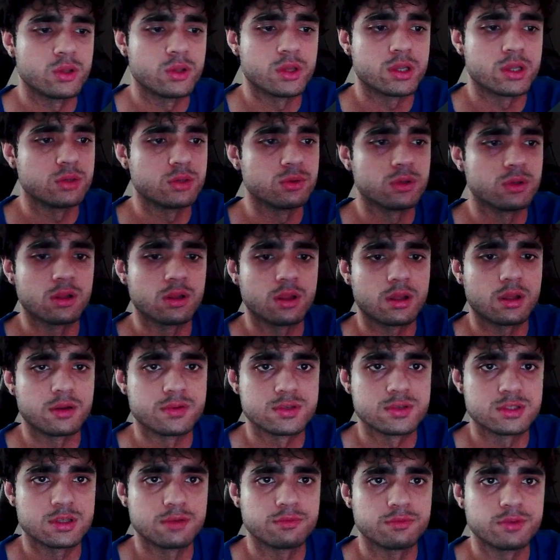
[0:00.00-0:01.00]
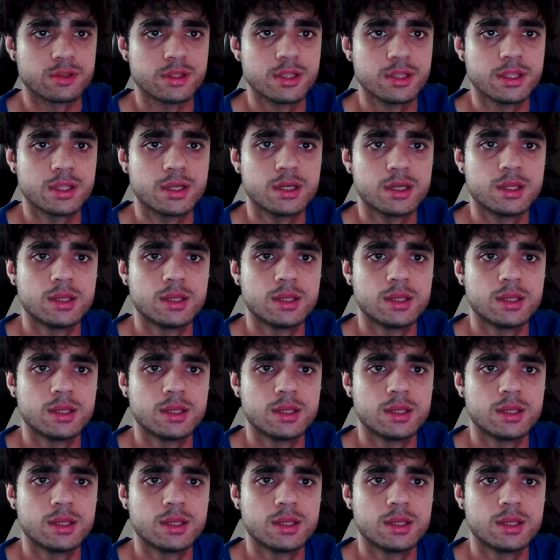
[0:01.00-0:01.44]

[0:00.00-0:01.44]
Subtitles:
You can do a lot of stuff with it.